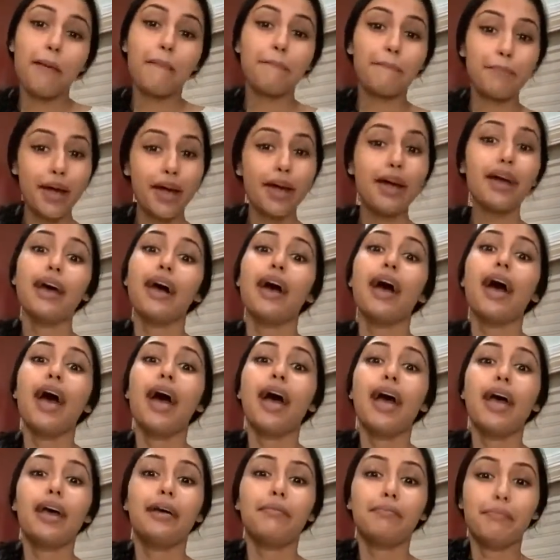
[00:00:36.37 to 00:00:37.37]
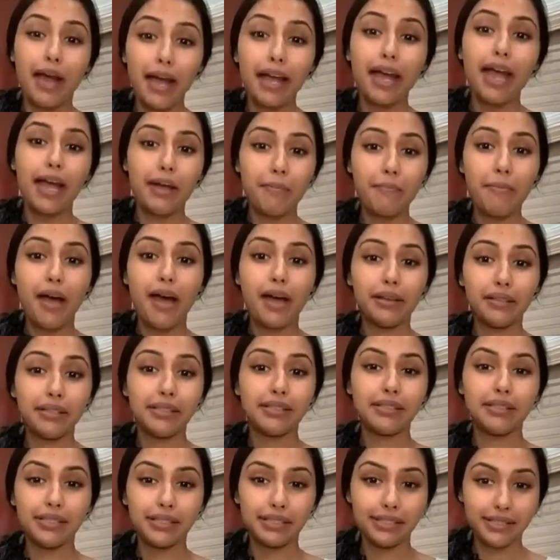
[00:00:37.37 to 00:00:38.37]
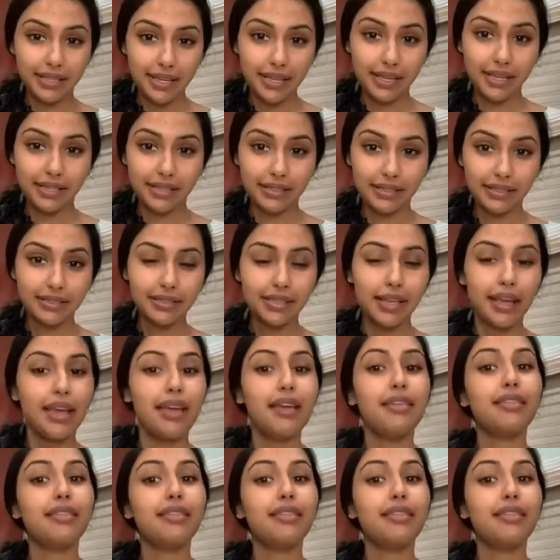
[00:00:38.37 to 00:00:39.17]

but my hypothesis is